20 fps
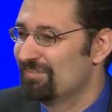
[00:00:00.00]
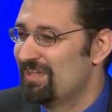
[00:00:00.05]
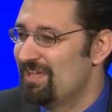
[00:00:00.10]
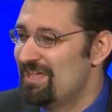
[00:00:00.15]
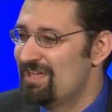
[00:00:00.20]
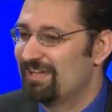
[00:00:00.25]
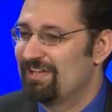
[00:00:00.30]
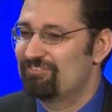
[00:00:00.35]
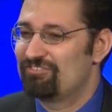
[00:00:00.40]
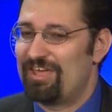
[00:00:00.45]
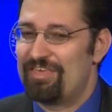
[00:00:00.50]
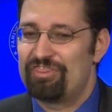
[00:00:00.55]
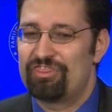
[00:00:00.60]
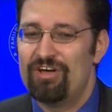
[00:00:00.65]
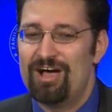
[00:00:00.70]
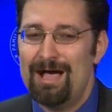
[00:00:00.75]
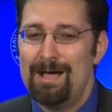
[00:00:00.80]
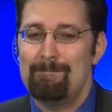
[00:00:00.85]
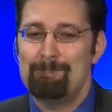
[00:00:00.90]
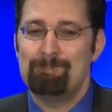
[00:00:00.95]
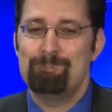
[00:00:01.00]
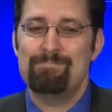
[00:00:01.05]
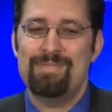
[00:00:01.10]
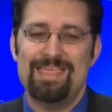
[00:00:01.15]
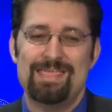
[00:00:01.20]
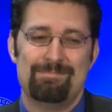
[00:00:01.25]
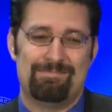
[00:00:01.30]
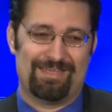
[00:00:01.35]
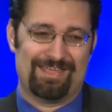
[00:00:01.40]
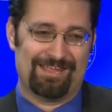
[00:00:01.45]
Because I thought
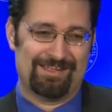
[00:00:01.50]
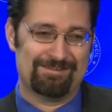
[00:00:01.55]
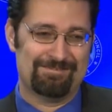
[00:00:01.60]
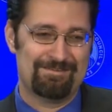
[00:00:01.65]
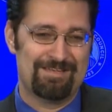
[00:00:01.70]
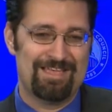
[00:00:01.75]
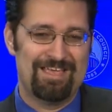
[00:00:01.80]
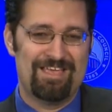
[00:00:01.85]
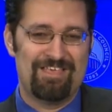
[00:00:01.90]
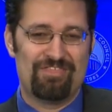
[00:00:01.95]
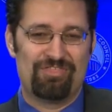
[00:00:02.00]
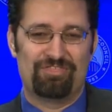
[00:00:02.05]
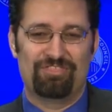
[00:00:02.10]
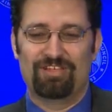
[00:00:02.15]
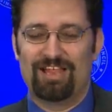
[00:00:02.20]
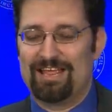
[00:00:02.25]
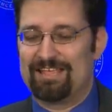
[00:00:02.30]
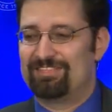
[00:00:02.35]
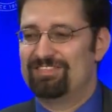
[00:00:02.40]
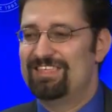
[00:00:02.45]
maybe, like,